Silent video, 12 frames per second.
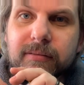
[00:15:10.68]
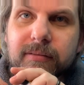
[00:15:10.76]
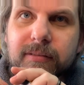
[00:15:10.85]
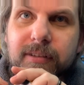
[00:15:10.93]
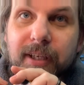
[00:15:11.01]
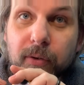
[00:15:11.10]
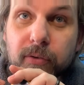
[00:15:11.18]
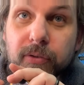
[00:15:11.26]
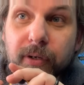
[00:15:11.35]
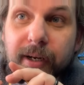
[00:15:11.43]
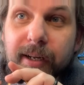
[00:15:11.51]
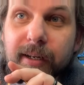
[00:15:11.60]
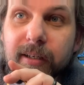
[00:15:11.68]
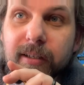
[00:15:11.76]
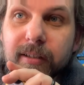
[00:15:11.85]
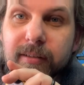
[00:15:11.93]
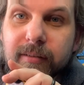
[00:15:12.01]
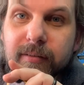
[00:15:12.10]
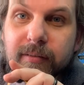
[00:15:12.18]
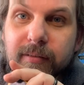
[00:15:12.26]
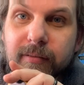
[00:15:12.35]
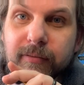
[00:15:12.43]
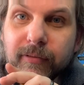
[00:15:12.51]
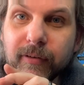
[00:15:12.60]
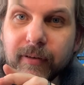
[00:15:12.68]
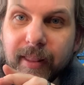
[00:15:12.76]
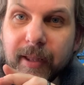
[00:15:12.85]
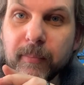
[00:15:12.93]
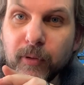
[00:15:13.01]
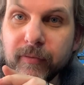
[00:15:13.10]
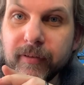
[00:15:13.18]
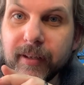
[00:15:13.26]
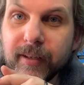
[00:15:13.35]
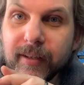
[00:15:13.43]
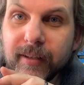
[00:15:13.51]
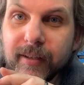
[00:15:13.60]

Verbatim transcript: soundtrack for that movie,